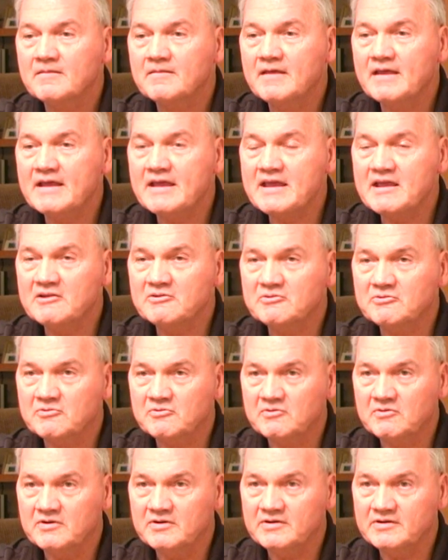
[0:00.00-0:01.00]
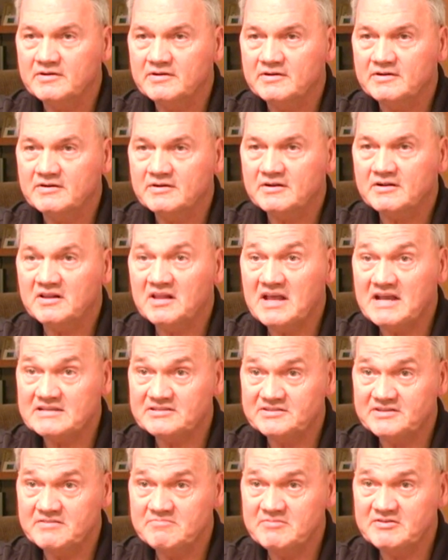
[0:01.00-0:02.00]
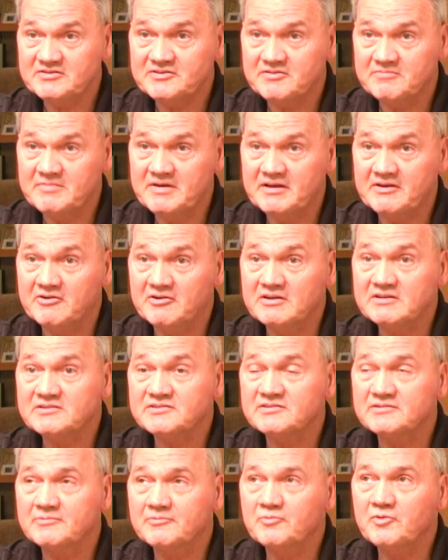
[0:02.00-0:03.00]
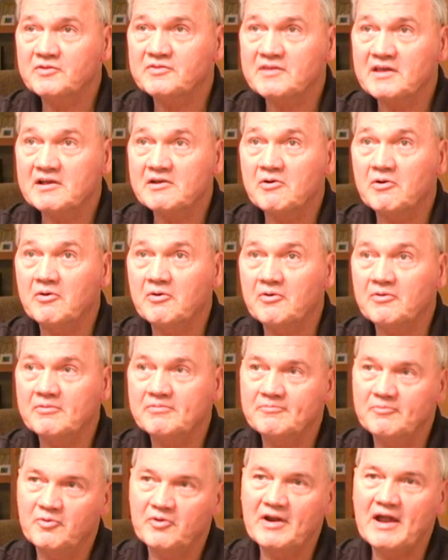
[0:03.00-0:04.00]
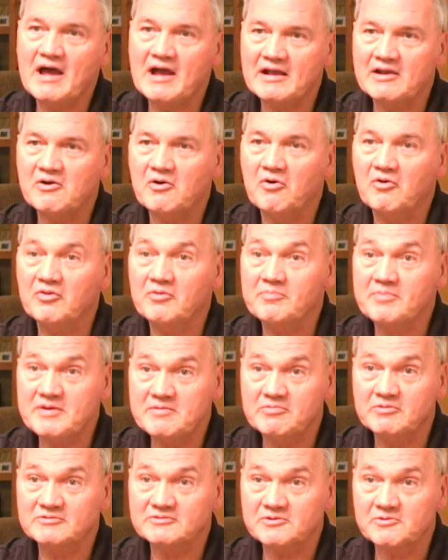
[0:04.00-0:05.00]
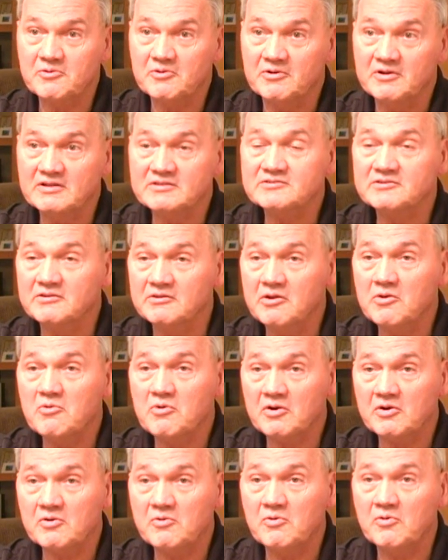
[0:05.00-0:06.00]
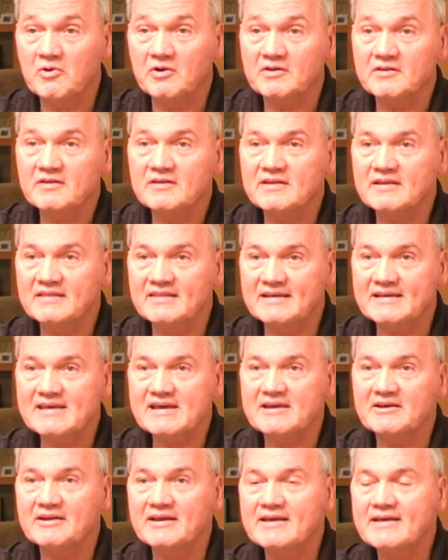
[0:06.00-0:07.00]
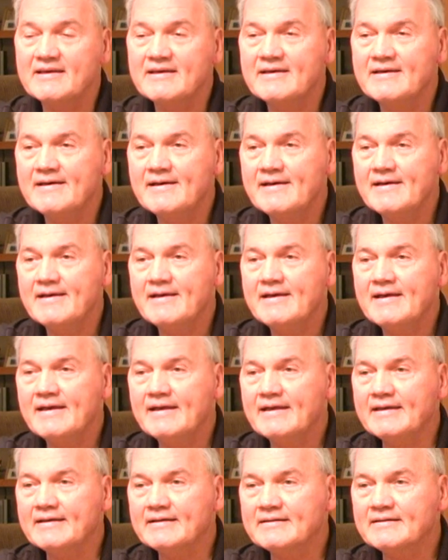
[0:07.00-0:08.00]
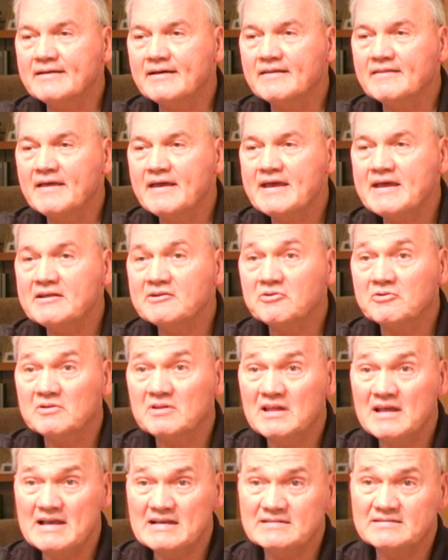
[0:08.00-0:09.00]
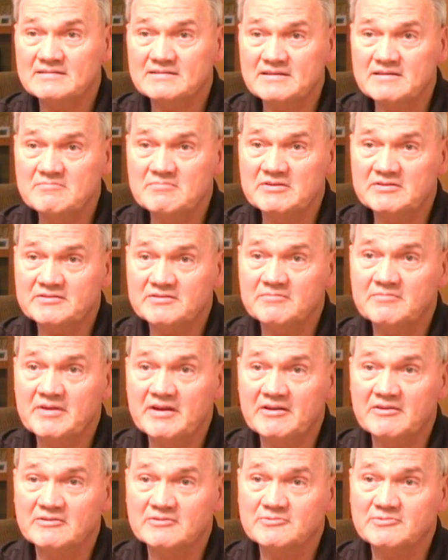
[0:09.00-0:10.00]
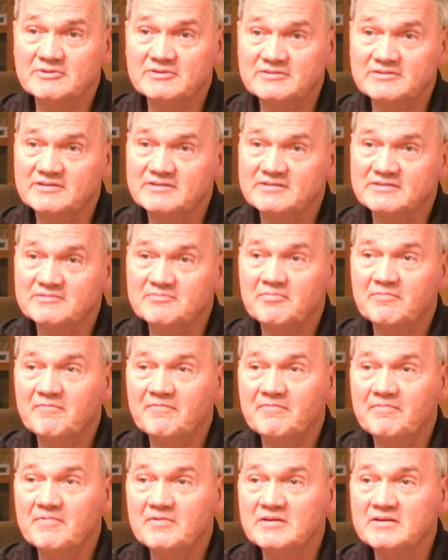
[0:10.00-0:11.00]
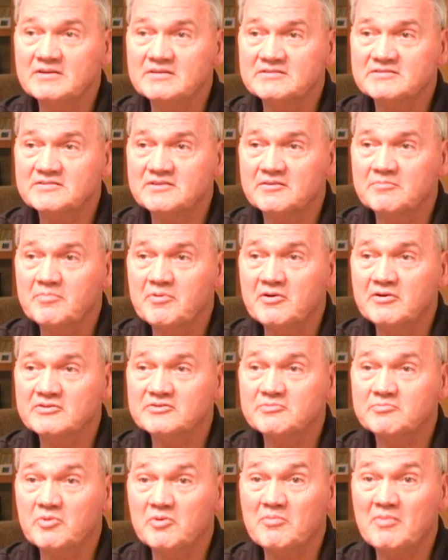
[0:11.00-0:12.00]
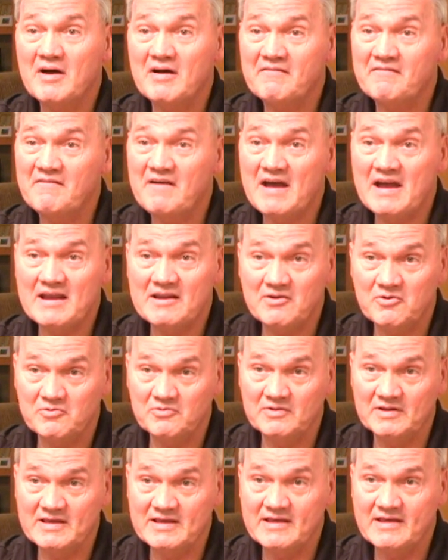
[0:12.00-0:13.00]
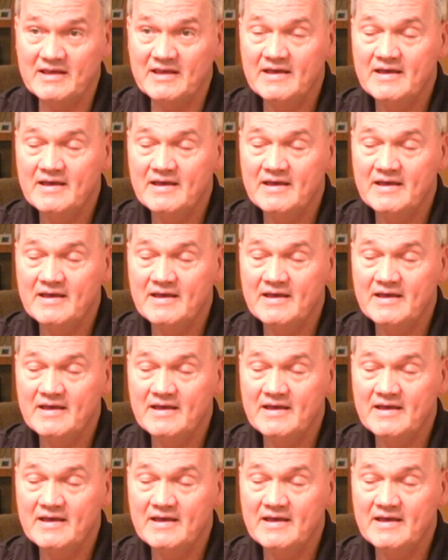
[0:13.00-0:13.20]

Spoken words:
handle Class C misdemeanor. It's what I call the People's Court. It's the lower court in the county, and they handle Class C misdemeanors, which is punishable by fine only.